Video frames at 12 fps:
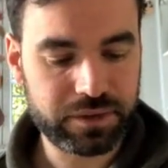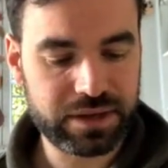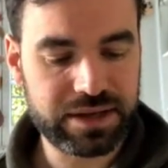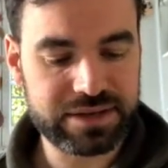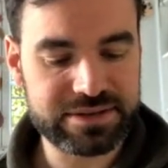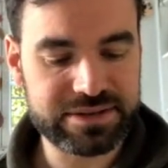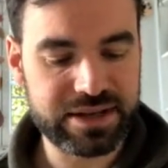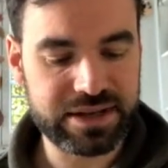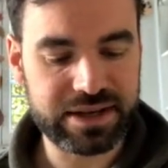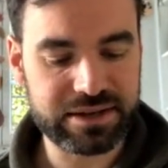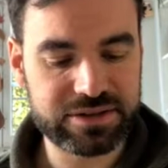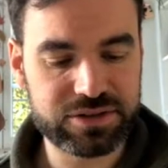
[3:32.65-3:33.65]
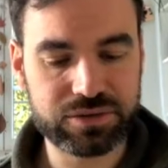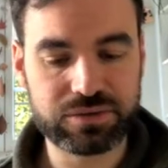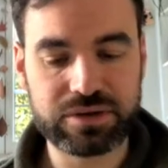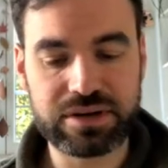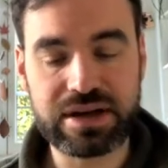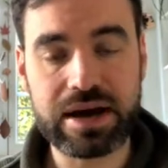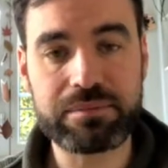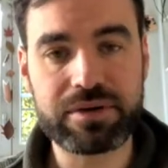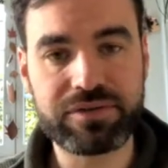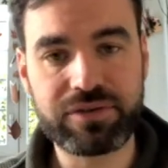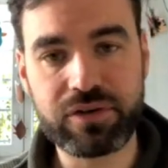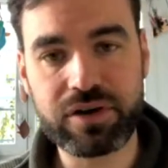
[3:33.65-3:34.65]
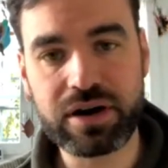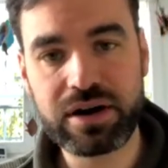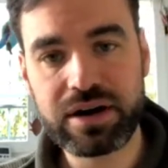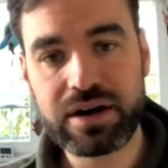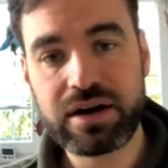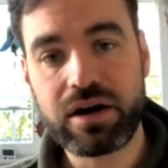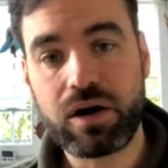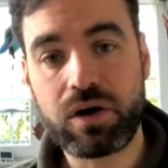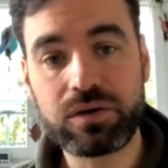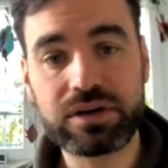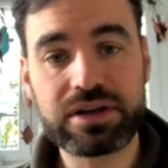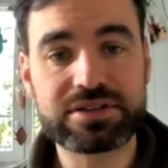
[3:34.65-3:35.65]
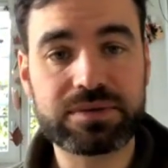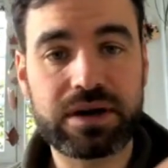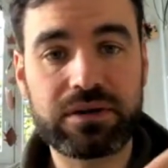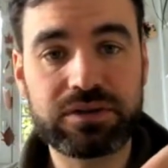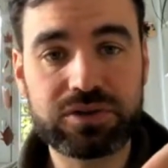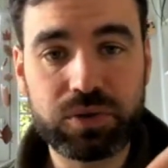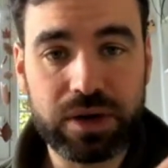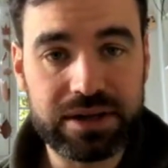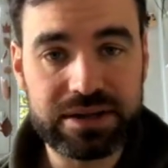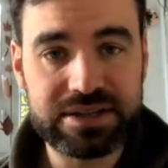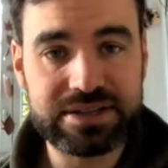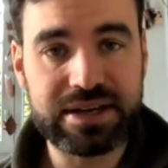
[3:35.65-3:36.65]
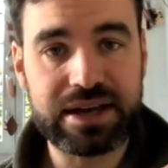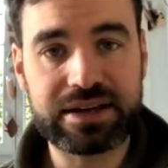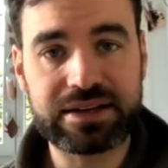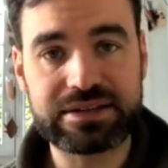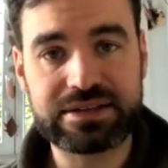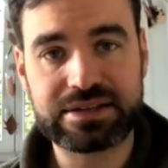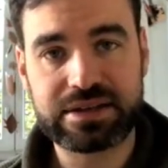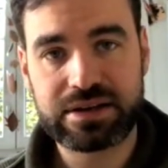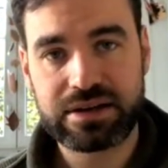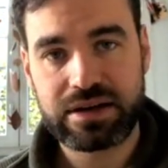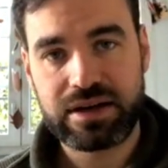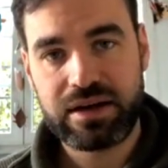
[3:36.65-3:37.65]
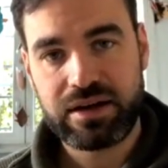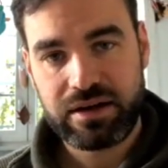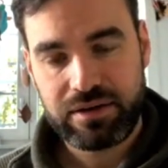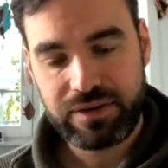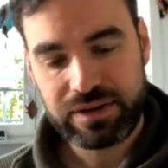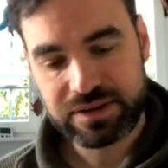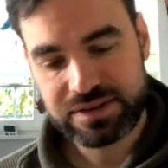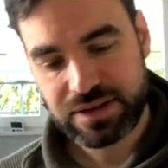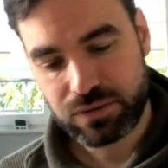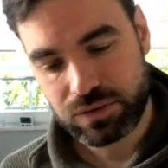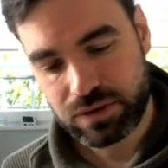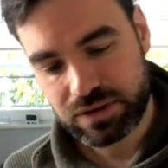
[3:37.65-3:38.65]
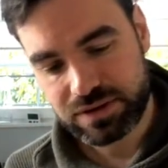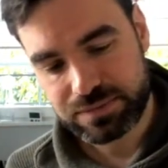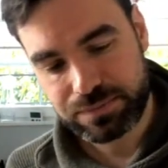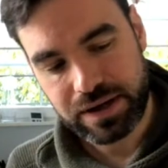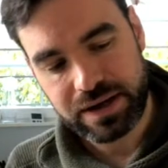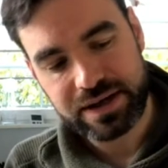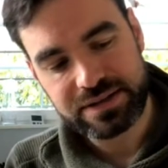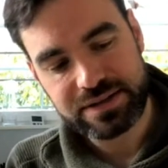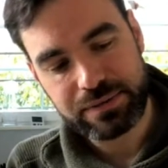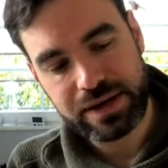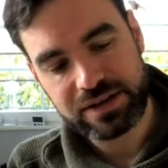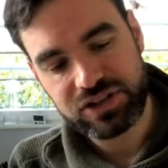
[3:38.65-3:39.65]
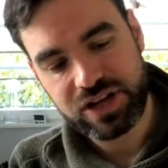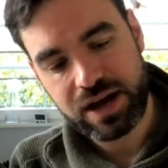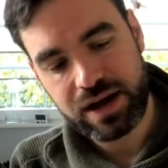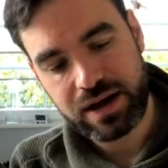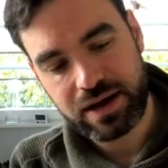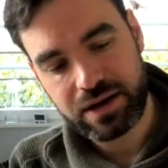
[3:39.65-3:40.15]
Let's dig into number 4. Only as well 20 seconds. 20 segundos para este Bancha,